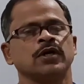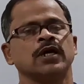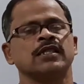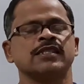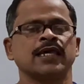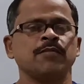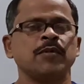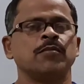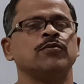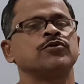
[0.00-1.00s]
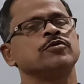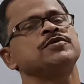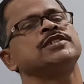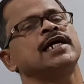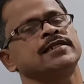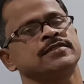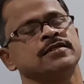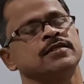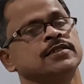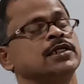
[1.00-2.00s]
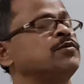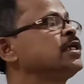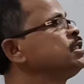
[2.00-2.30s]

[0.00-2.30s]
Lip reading: a same amount of charge. Then what is